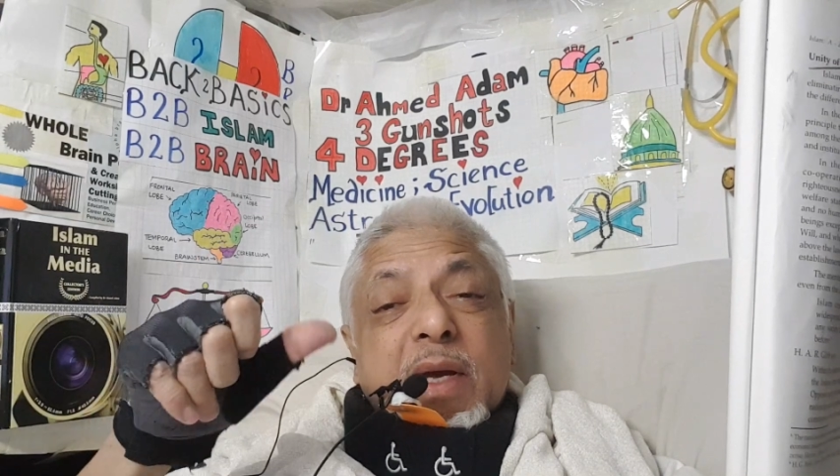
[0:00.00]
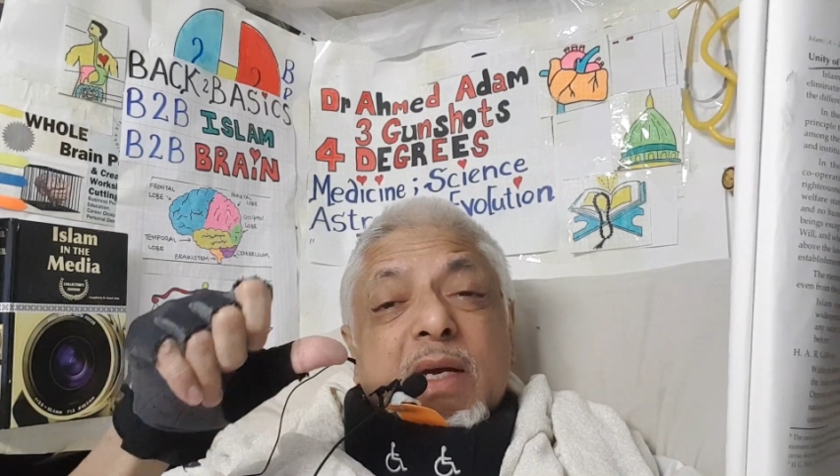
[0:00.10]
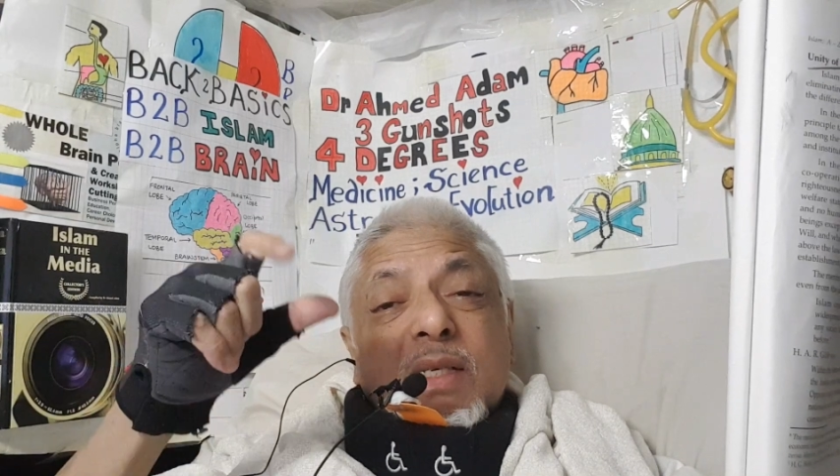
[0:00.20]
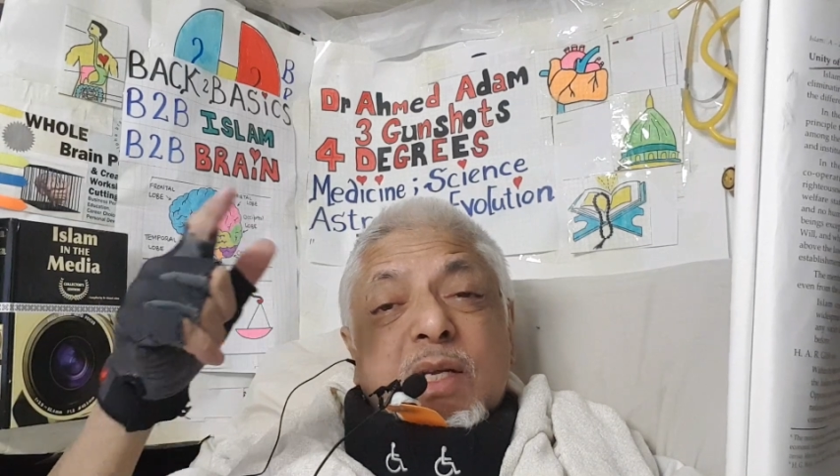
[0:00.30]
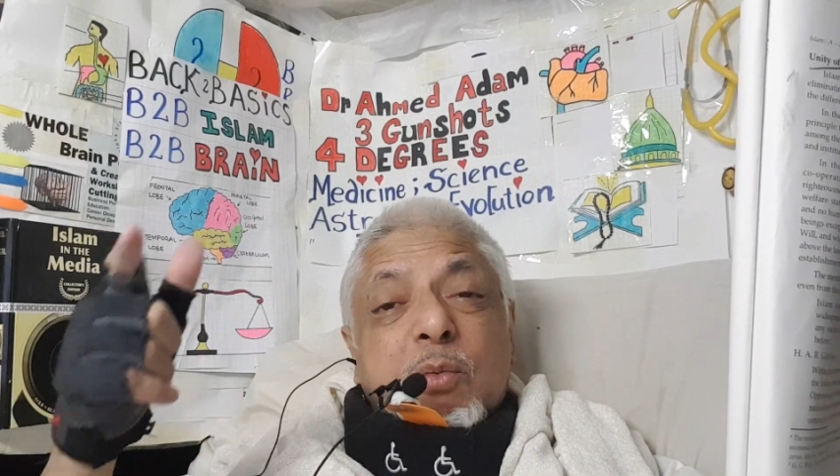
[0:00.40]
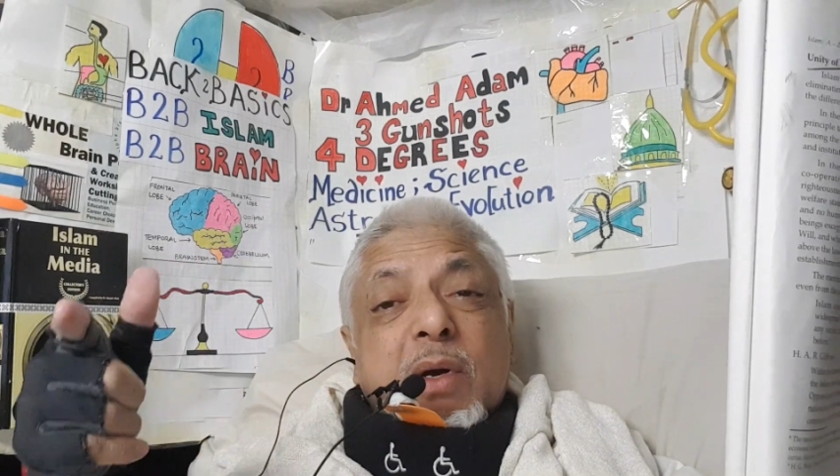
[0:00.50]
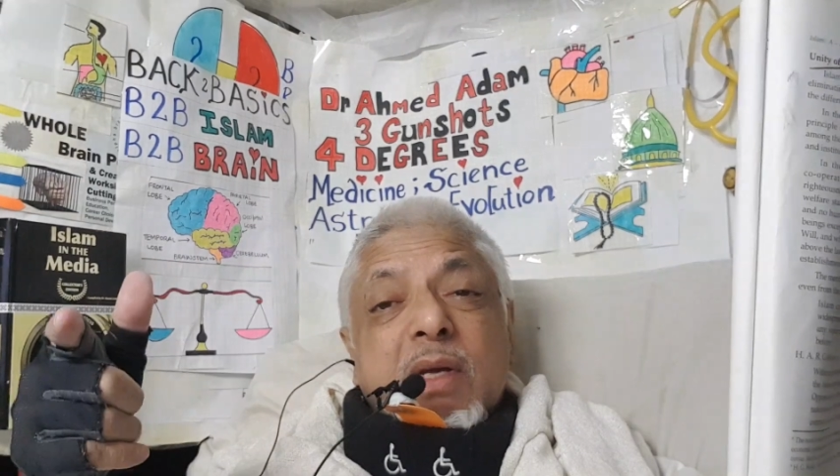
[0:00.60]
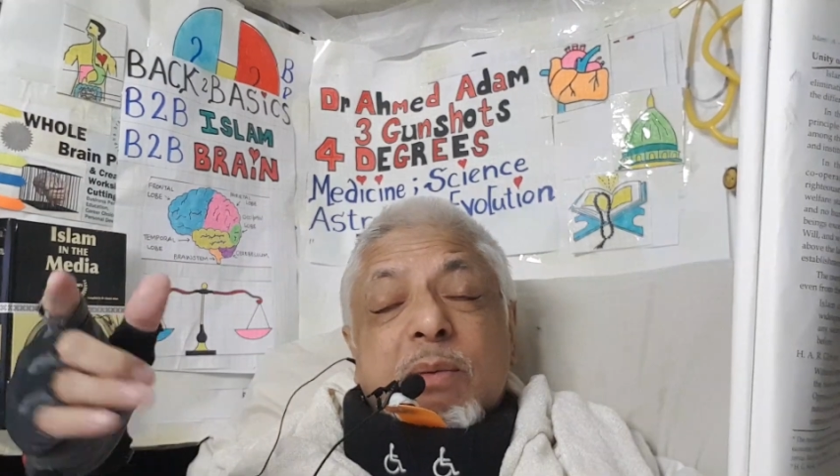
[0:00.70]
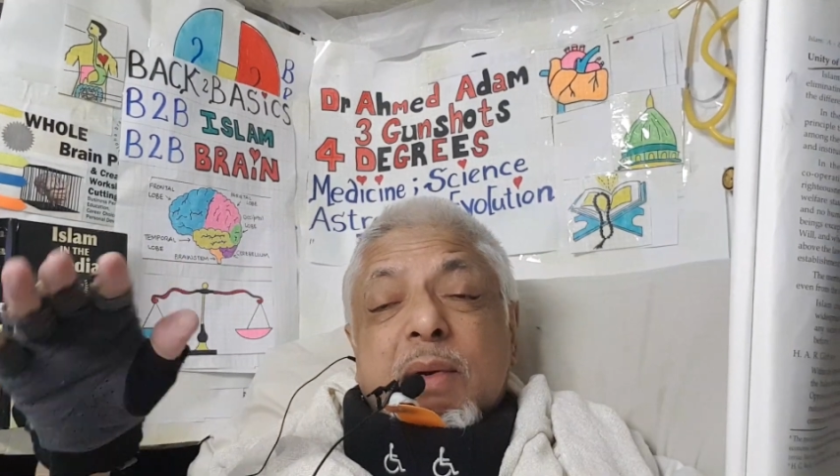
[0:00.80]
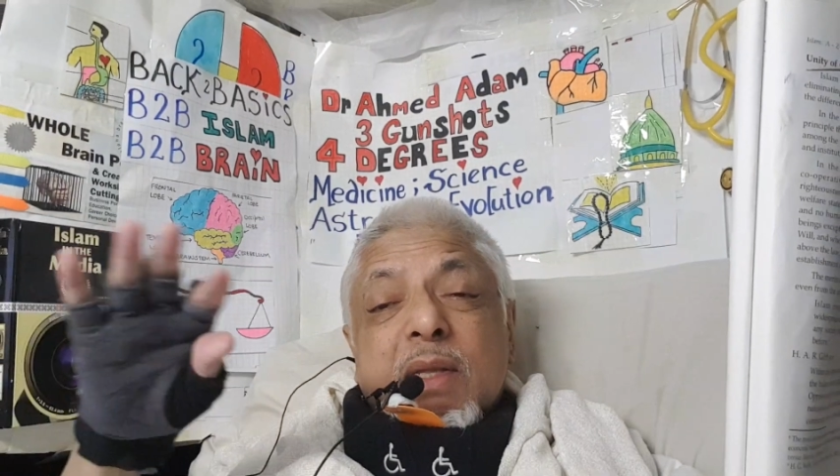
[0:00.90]
X and Y.
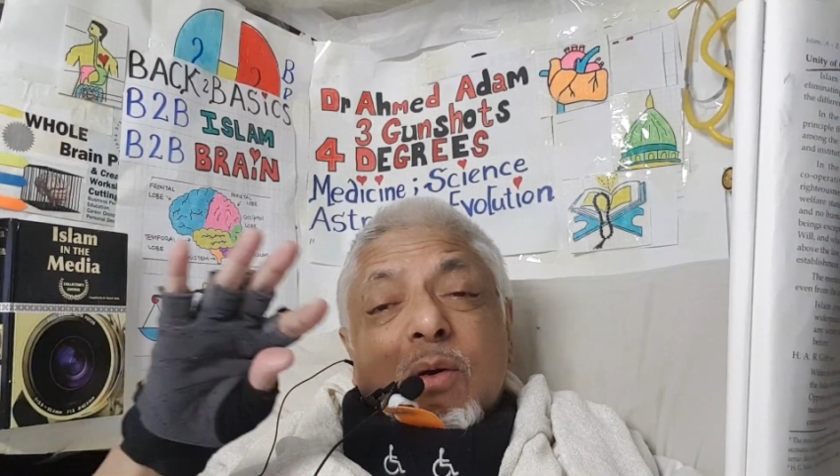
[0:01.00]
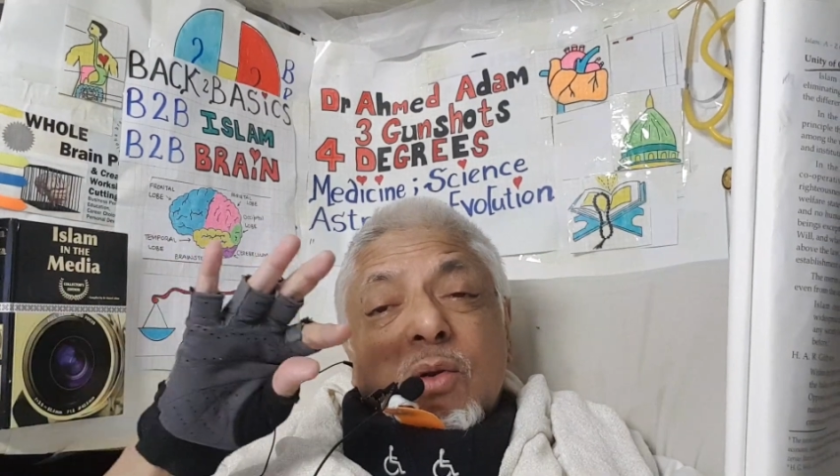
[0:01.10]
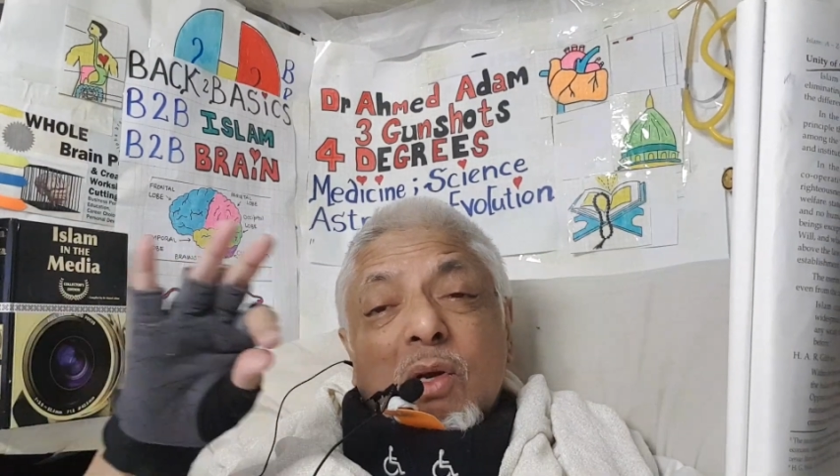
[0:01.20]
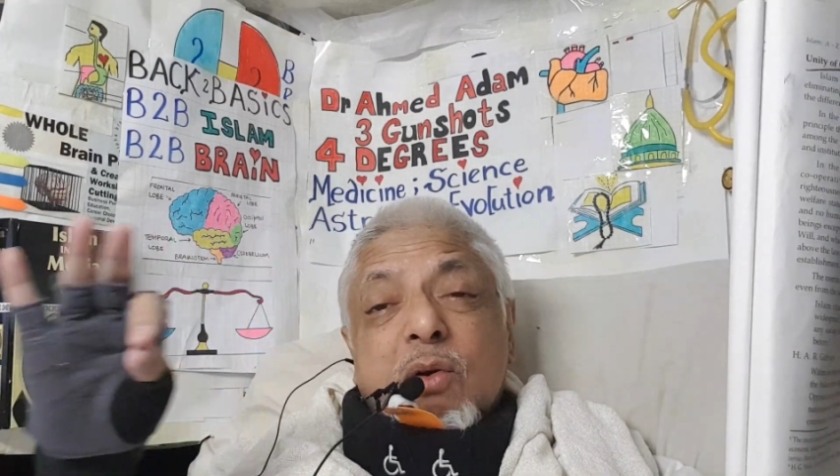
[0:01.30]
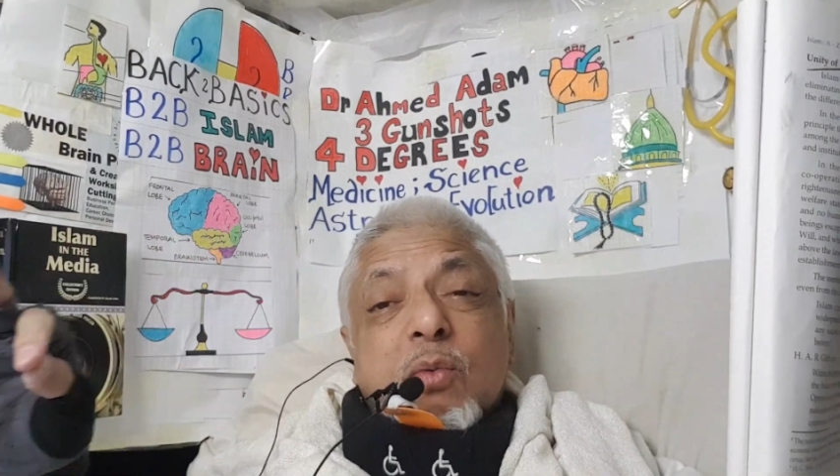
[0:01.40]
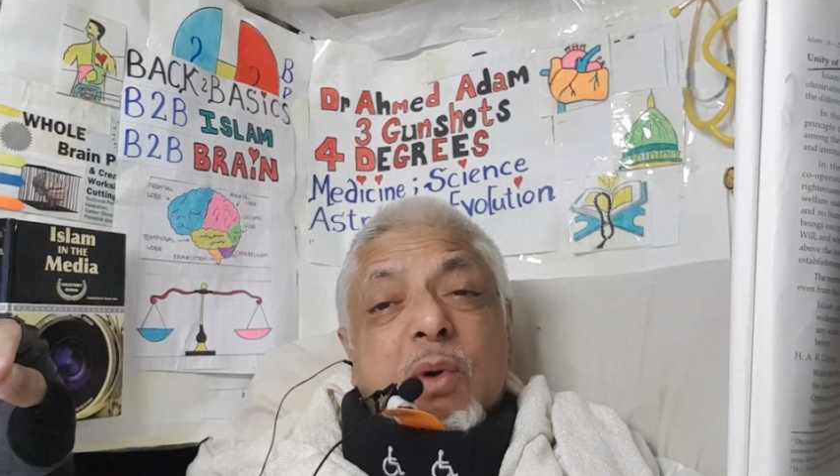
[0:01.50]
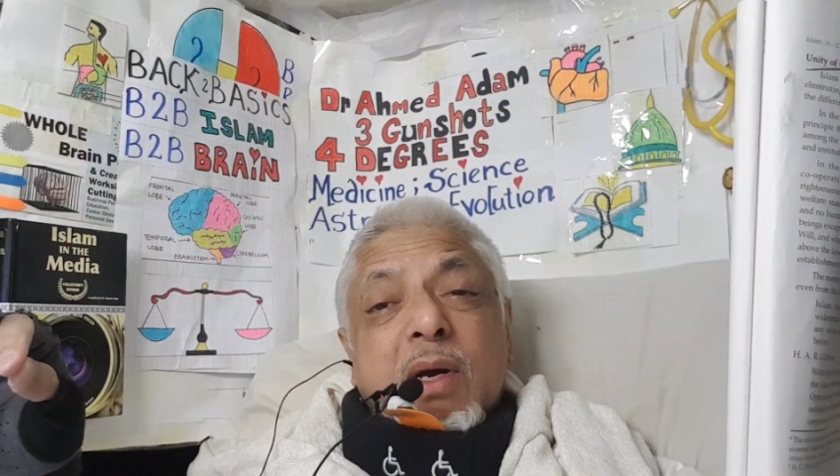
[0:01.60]
The mother only got